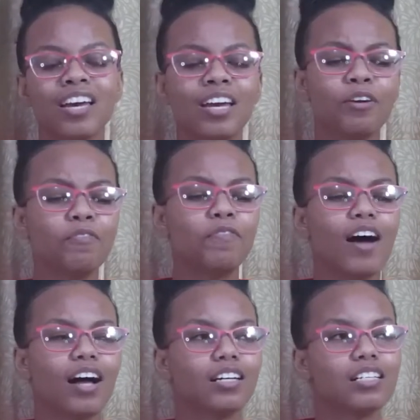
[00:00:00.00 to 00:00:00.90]
In
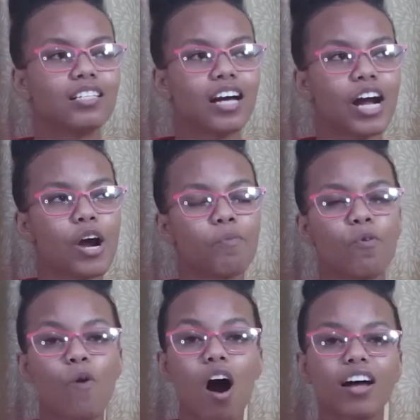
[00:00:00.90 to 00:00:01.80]
fact, the term
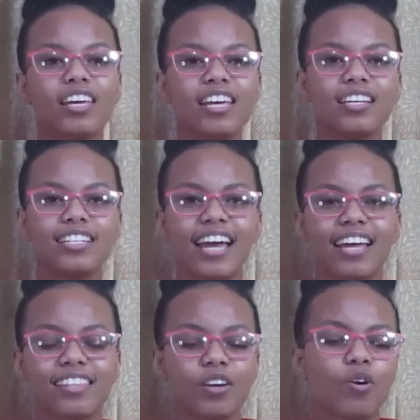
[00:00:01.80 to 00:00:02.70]
walking
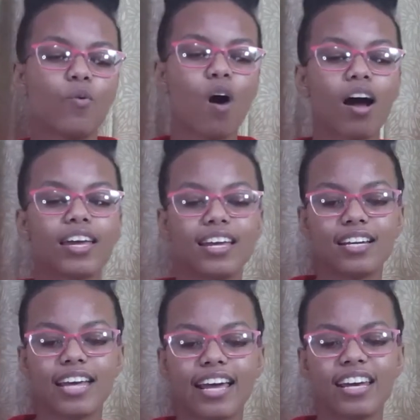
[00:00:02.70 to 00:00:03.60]
death, walking
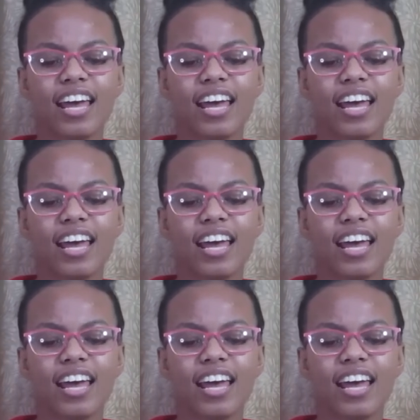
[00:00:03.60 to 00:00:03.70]
dead,